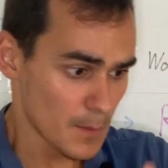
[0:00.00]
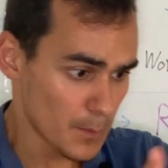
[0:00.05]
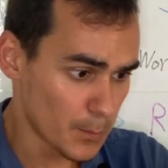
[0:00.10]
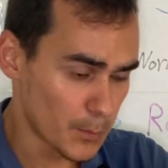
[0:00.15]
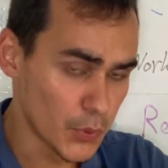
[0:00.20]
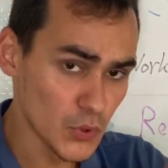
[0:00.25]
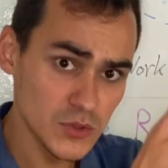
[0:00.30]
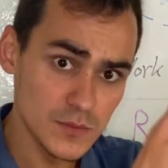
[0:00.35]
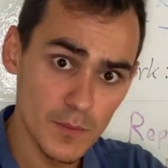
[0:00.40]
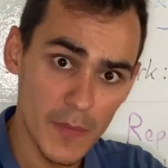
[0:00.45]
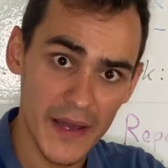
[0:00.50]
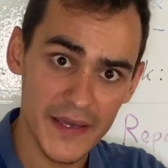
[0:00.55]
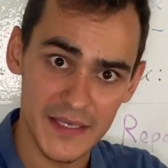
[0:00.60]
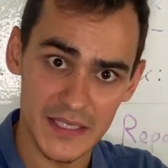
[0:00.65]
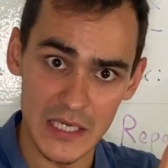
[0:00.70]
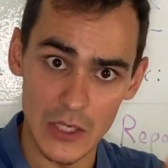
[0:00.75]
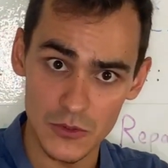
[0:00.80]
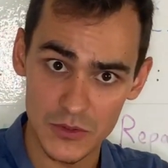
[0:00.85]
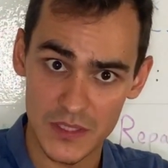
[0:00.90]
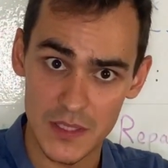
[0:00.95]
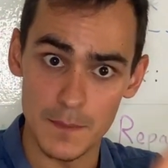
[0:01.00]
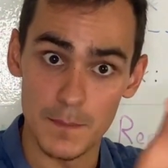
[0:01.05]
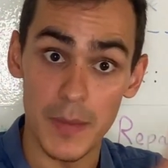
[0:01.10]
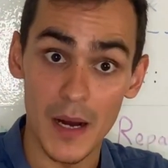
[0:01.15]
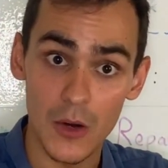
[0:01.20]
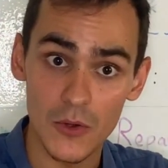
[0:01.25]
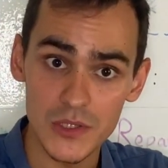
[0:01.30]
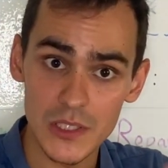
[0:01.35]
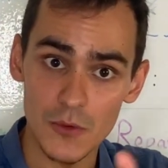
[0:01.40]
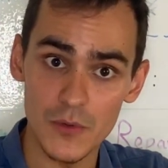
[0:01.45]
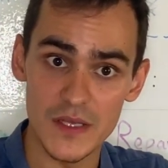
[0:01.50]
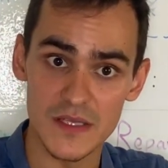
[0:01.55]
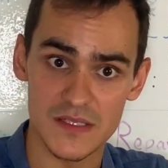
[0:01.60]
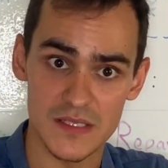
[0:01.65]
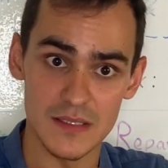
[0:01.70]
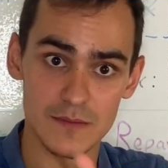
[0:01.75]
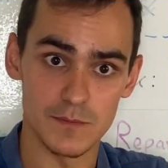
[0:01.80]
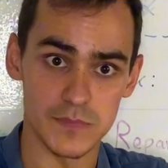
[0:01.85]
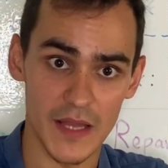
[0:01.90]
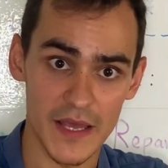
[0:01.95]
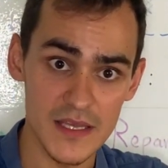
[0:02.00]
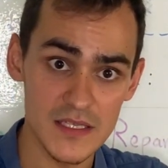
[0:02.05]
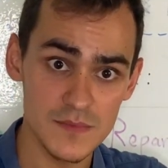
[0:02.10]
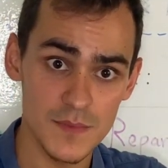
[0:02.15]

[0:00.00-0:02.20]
put my healthy boundaries in place,